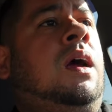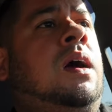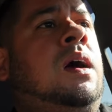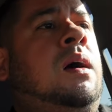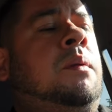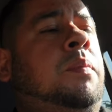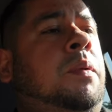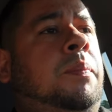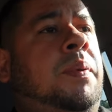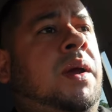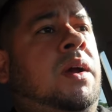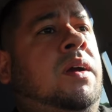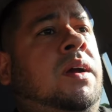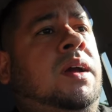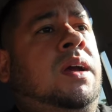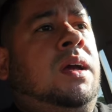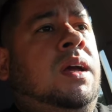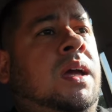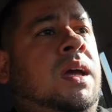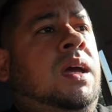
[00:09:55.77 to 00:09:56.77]
I'll
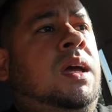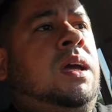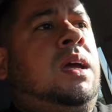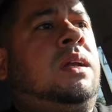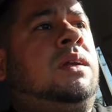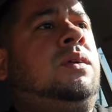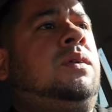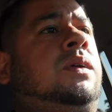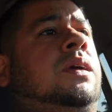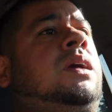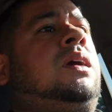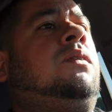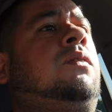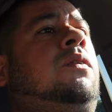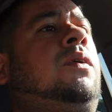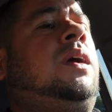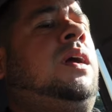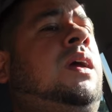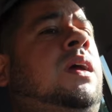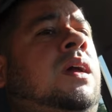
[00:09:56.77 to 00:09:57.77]
prepare it and do the
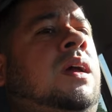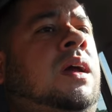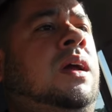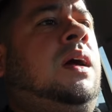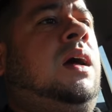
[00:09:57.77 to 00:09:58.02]
giveaway